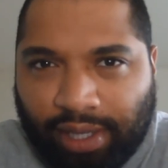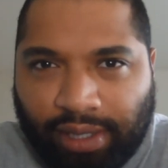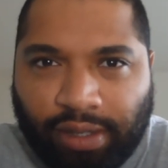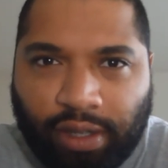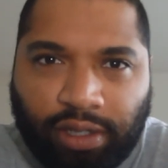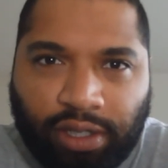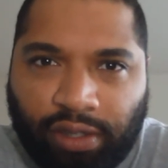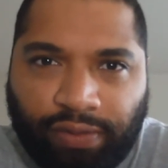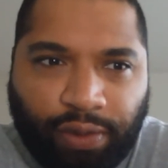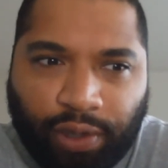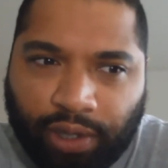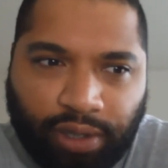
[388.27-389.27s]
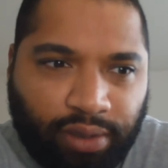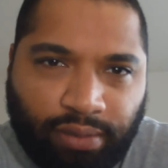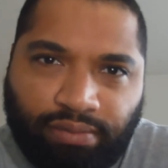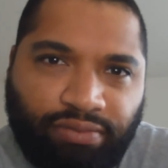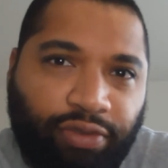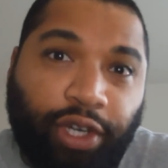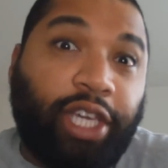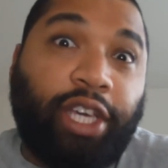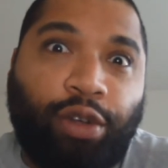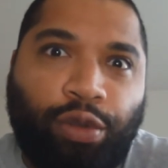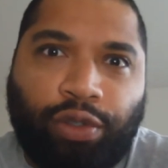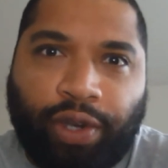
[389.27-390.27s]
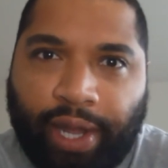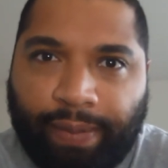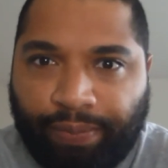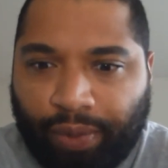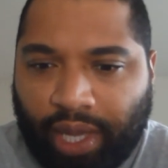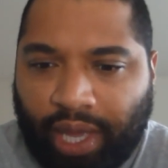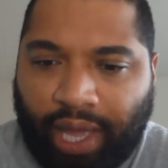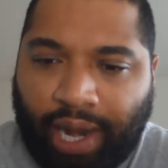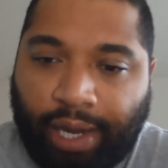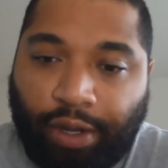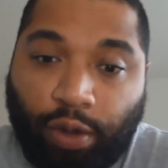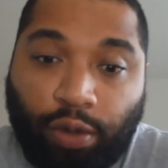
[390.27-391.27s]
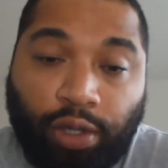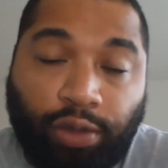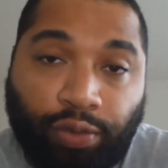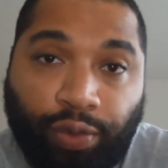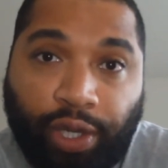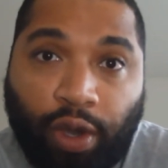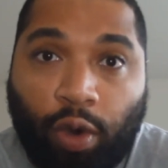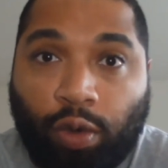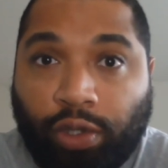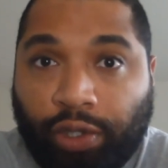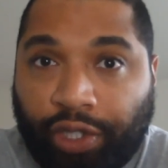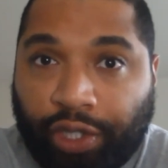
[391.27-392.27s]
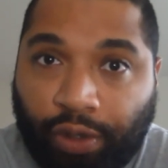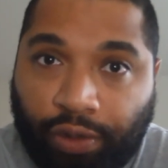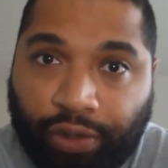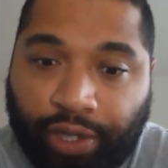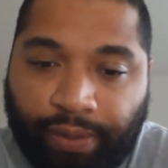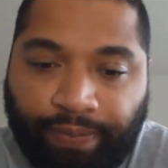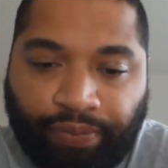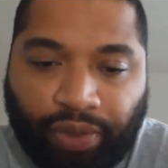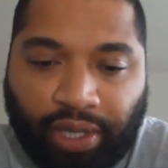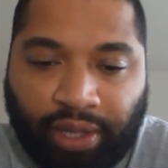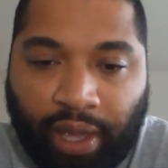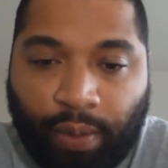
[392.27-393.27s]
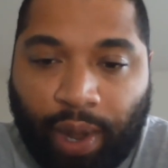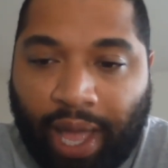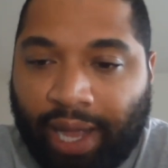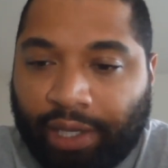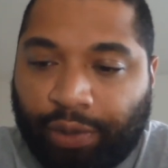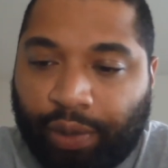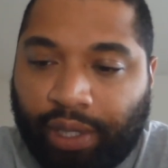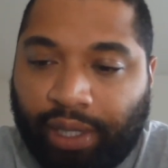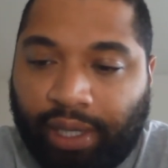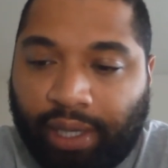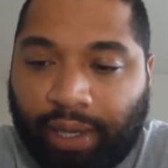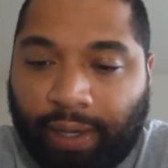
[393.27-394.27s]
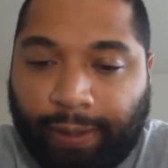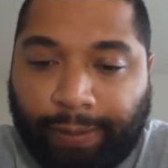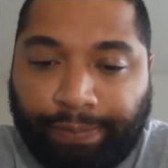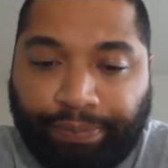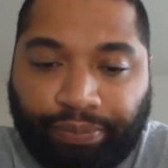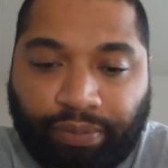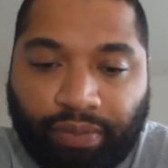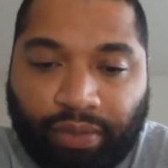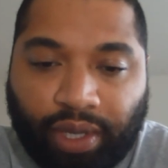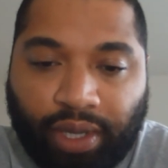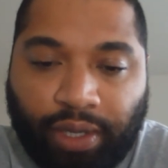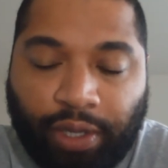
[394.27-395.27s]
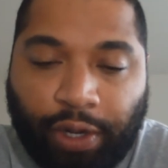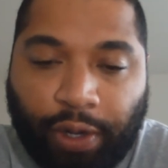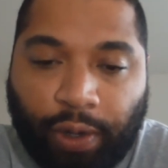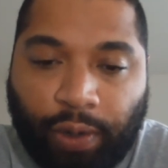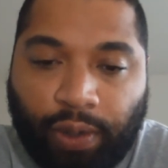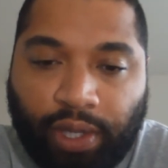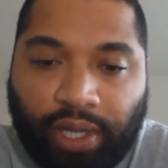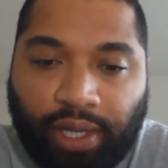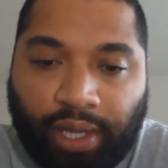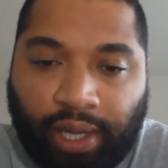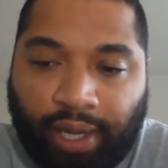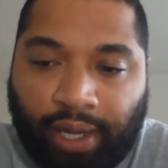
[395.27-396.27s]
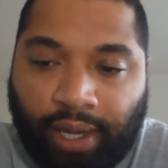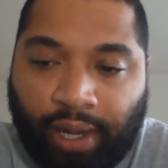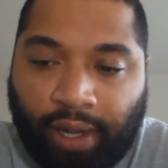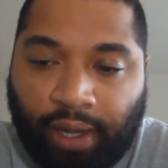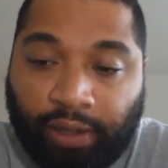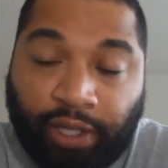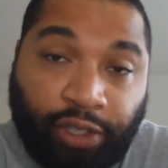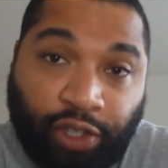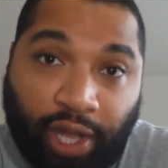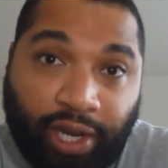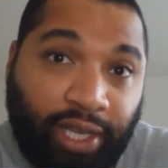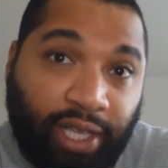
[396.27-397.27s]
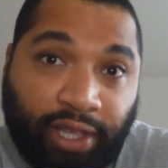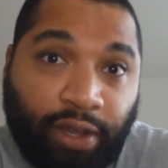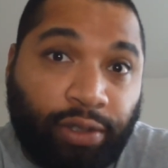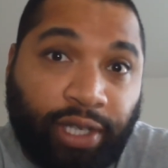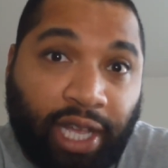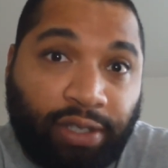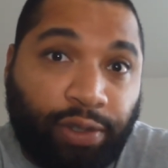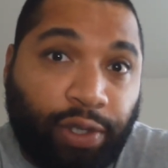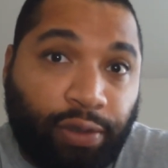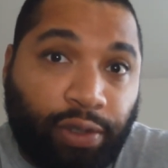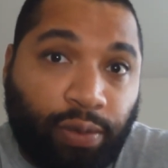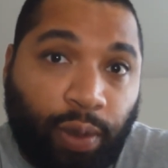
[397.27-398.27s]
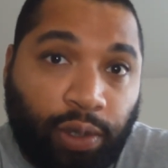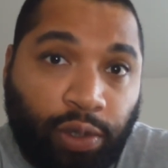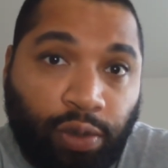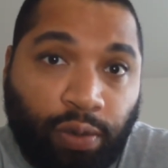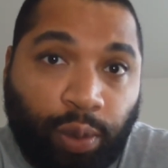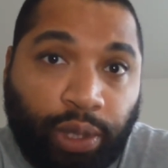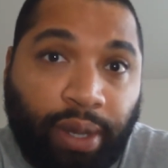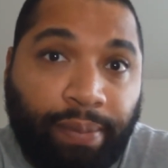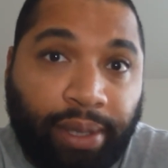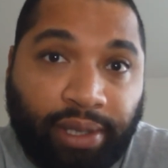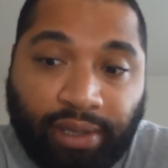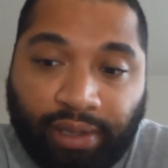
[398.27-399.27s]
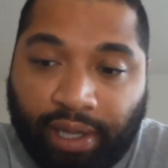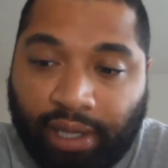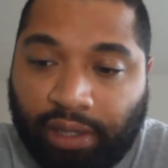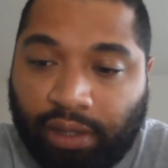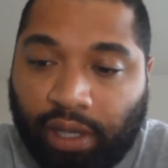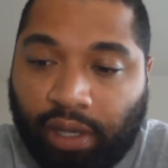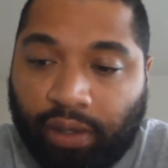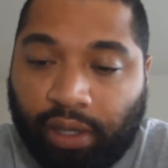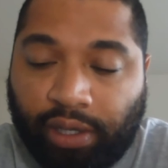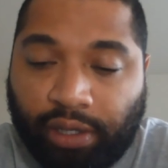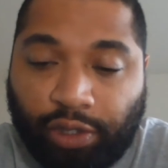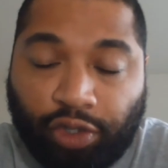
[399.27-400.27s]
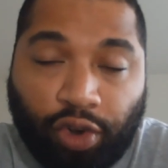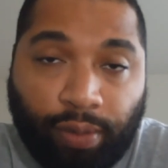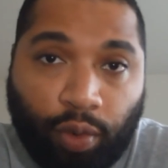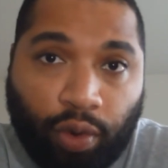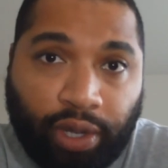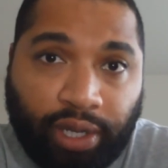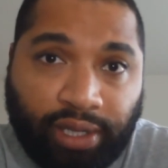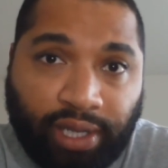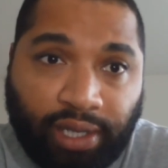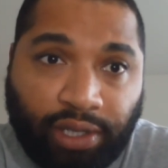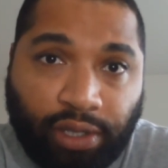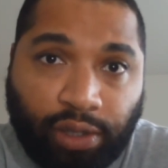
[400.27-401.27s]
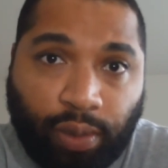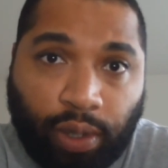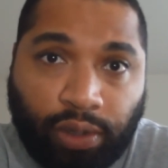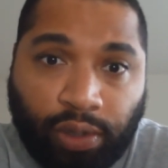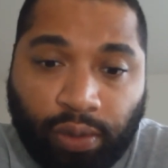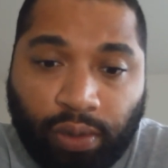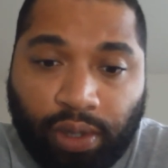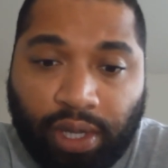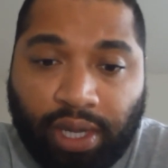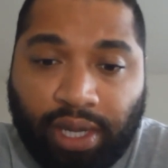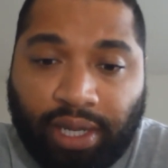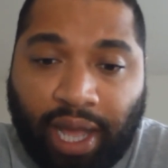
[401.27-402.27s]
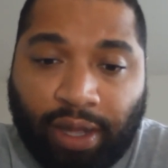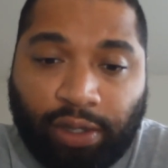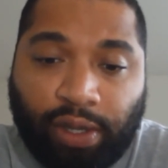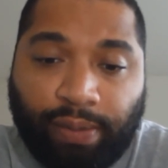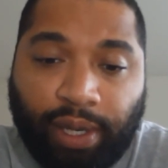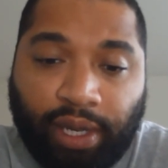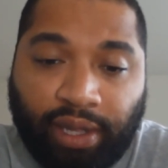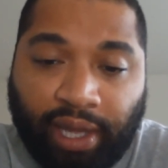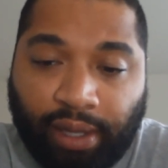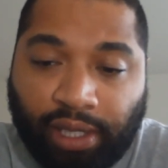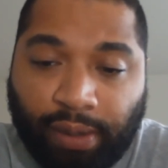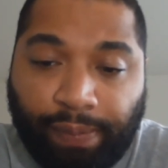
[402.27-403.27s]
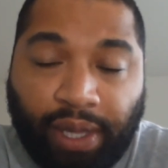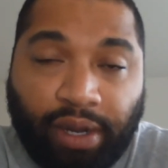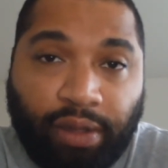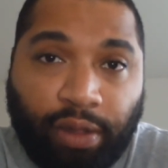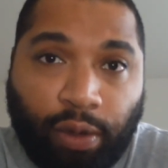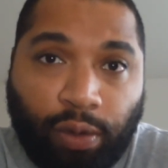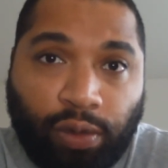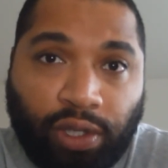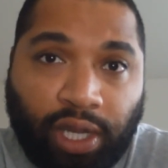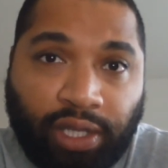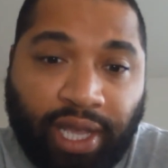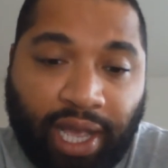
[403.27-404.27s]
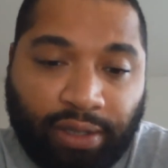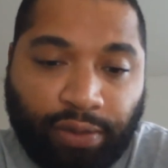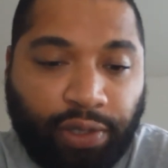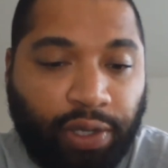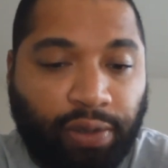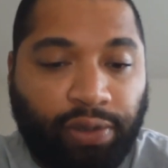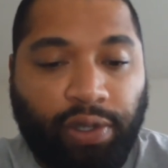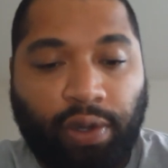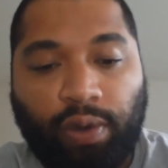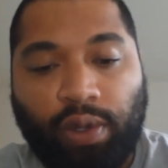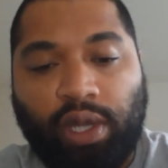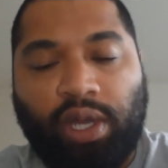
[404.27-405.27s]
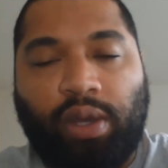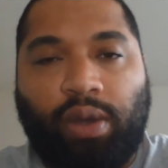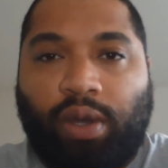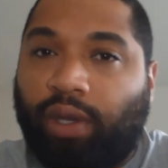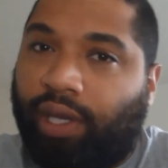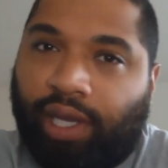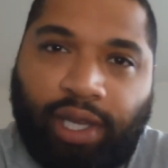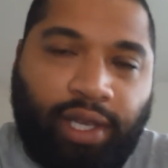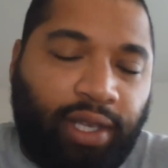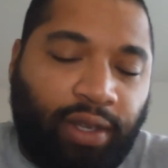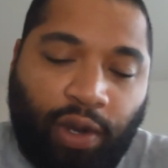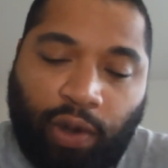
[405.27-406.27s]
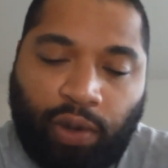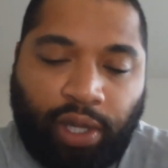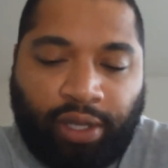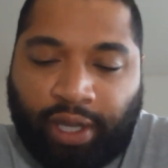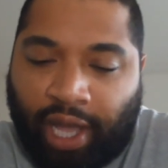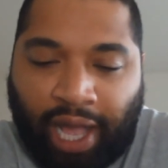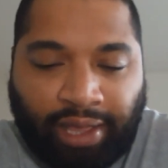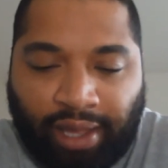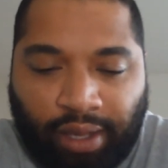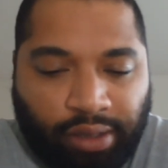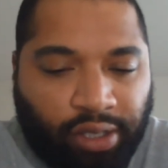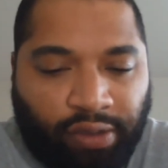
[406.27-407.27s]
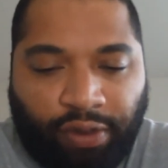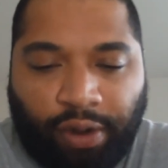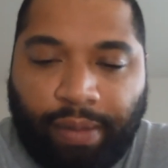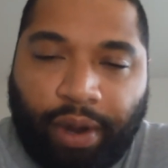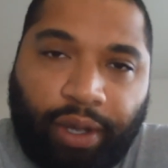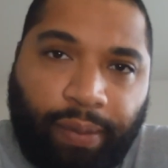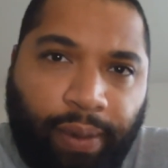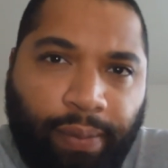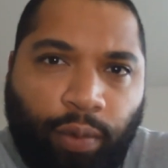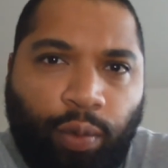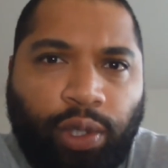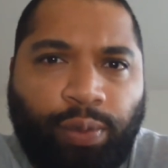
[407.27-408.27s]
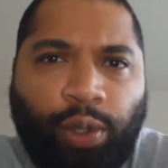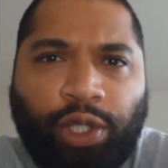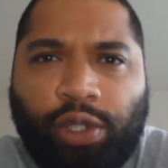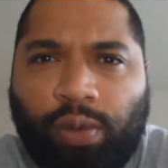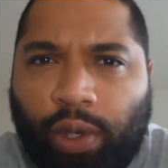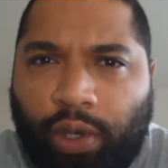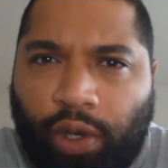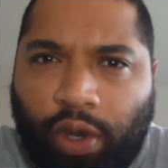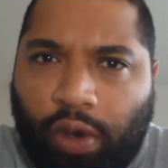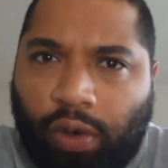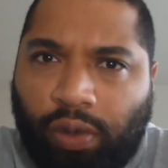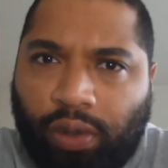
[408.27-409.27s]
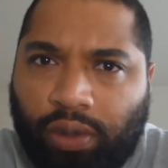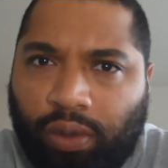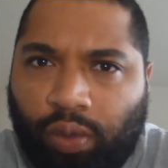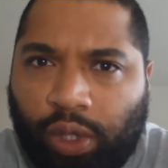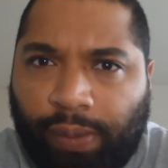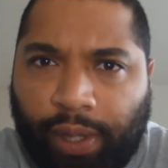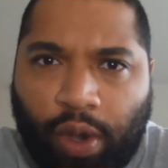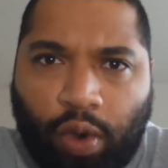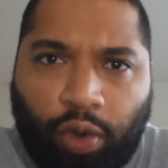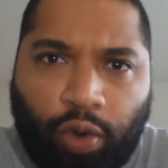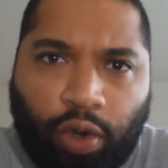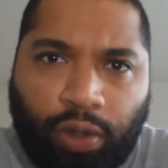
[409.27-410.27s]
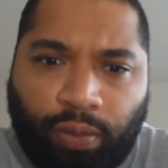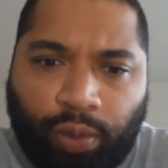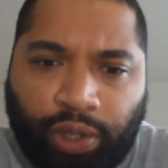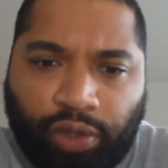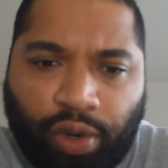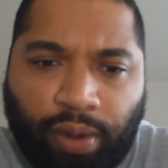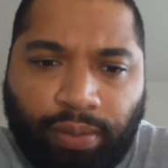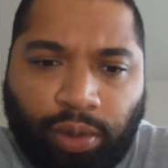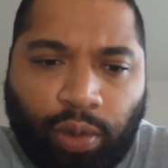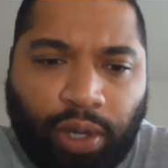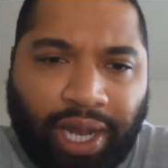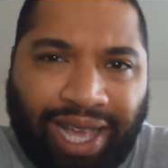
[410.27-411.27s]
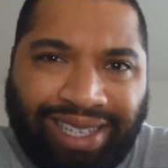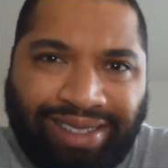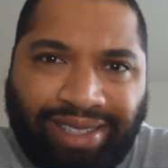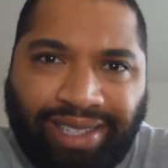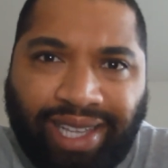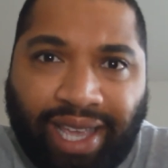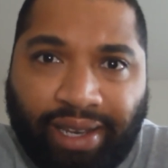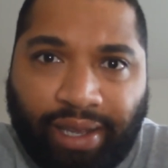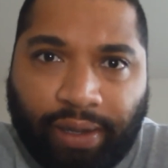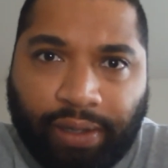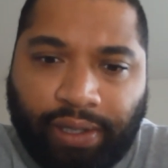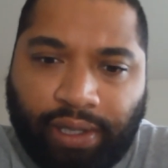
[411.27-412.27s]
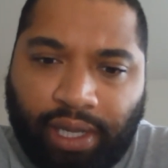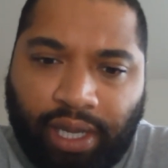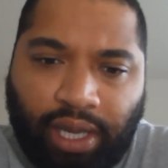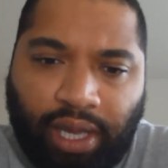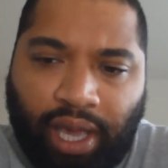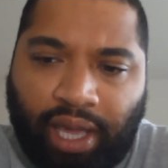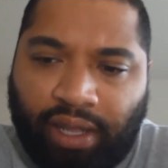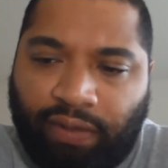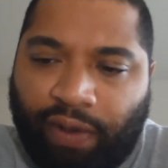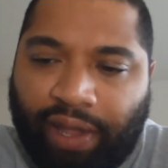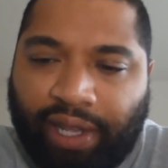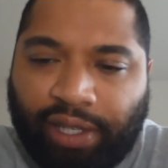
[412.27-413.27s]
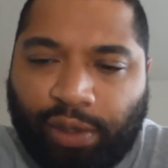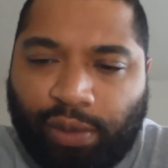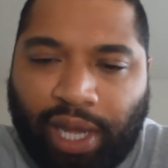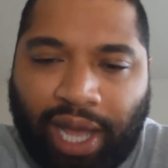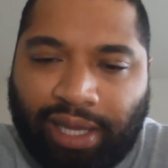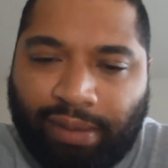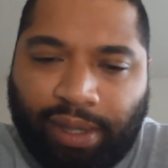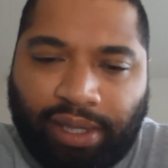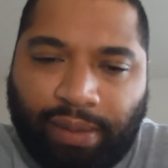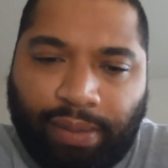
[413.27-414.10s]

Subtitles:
look just for giggles, right? And I know the 3 older children, they were actually, you know, they're trying to get their tax returns as well too, with their business dealings in the Trump organization as well too. The House committee, they subpoena those tax returns. So, you know, I think just for the American people, we just want to know what's been going on with Trump through the last 10 years, and his financial documents,